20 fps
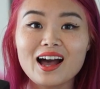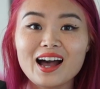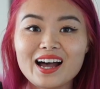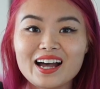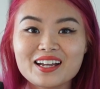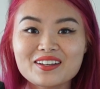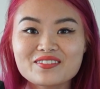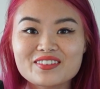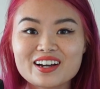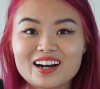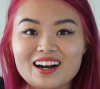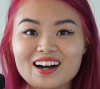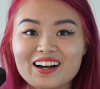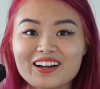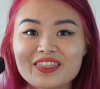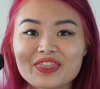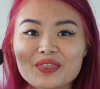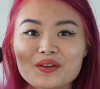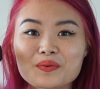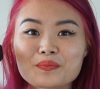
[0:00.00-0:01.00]
I've
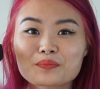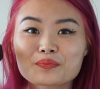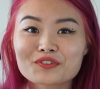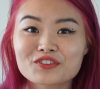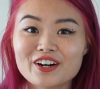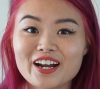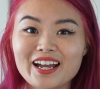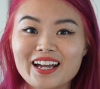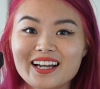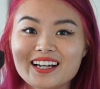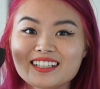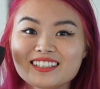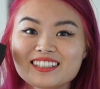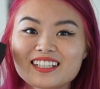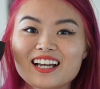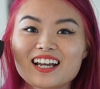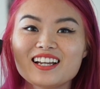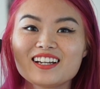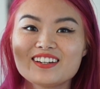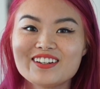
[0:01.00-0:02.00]
got the
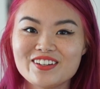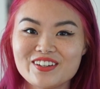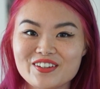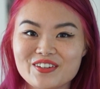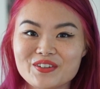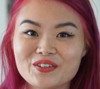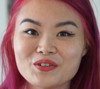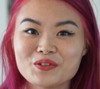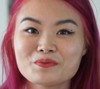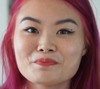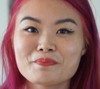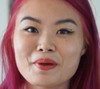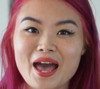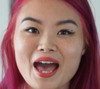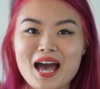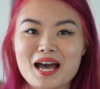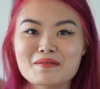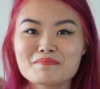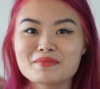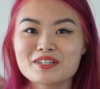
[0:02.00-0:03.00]
brand new
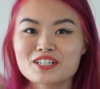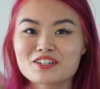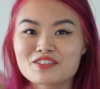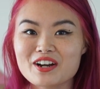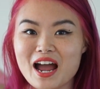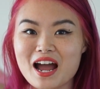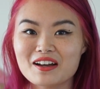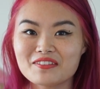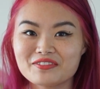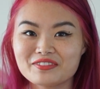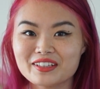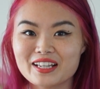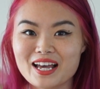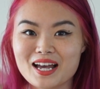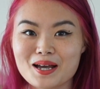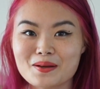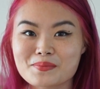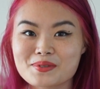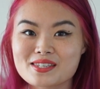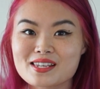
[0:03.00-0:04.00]
Pat McGrath
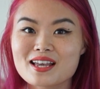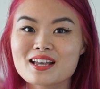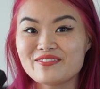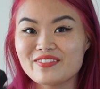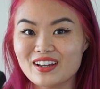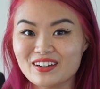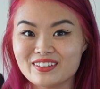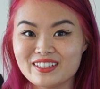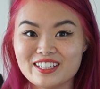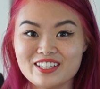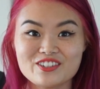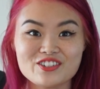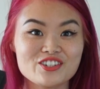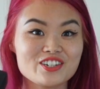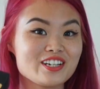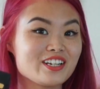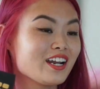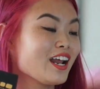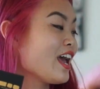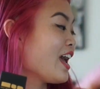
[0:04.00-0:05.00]
Labs
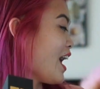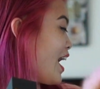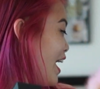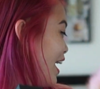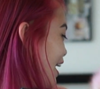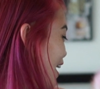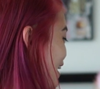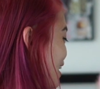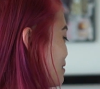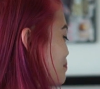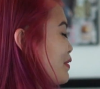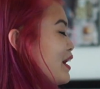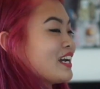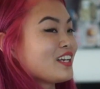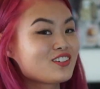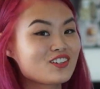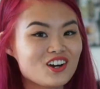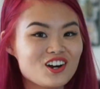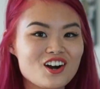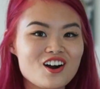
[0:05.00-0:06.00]
foundation and my
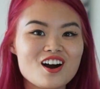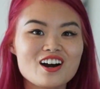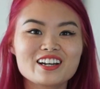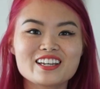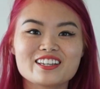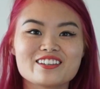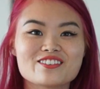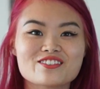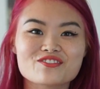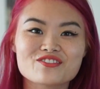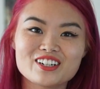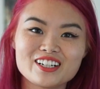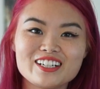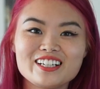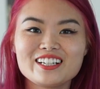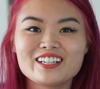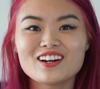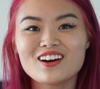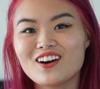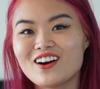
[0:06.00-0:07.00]
dog is
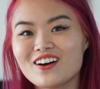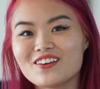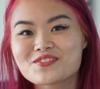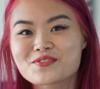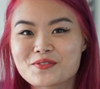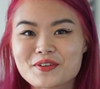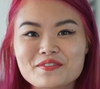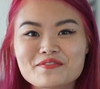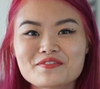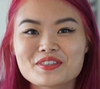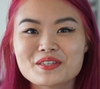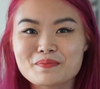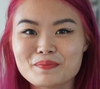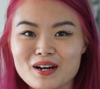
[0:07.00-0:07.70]
running off with the